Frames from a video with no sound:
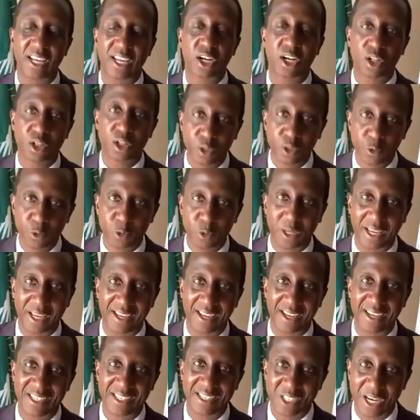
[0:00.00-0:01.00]

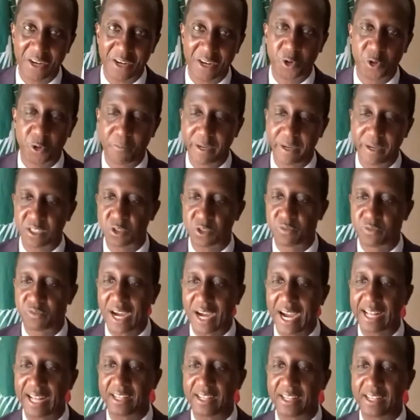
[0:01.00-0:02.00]
including gender-based
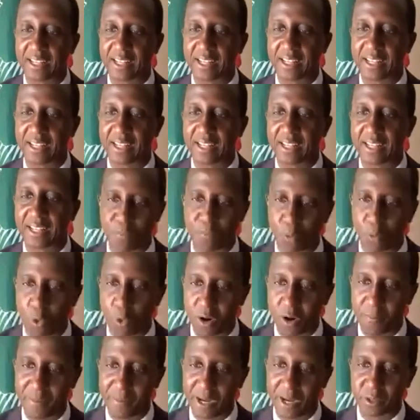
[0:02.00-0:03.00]
violence, and we'll hear
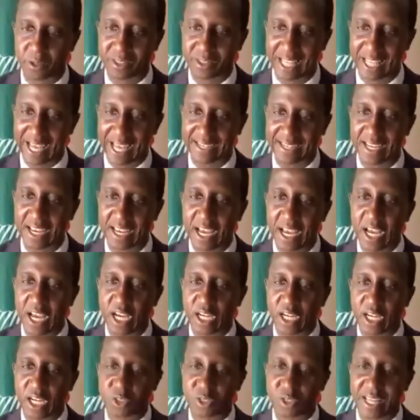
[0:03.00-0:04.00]
more about that
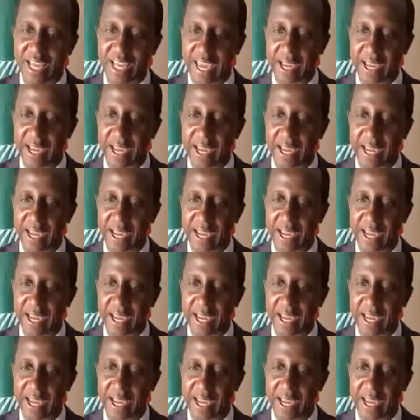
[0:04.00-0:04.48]
today.